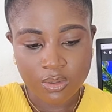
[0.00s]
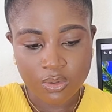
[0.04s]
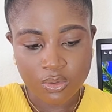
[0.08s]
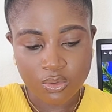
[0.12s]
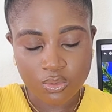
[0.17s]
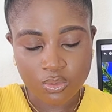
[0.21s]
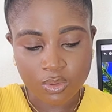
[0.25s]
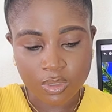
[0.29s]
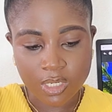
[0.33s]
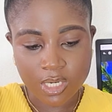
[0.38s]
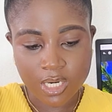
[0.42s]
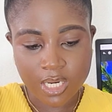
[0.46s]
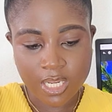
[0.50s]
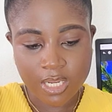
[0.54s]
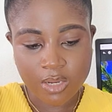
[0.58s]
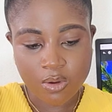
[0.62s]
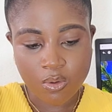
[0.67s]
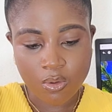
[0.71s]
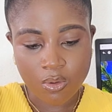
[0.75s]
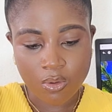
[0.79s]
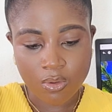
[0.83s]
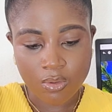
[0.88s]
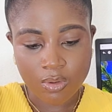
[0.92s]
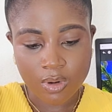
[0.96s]
You click
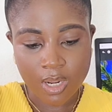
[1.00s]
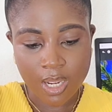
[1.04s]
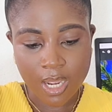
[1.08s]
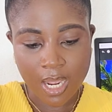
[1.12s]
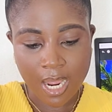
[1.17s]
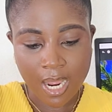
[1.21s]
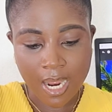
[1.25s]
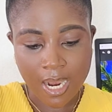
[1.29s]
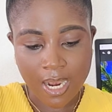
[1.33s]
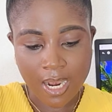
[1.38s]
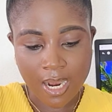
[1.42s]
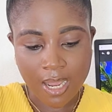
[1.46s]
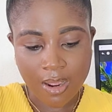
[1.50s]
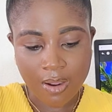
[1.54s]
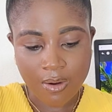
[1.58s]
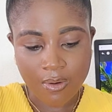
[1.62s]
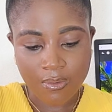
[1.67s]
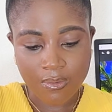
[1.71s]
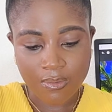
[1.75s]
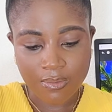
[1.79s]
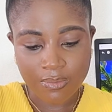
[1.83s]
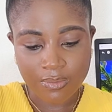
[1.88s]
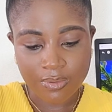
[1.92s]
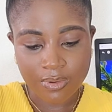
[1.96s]
on allow.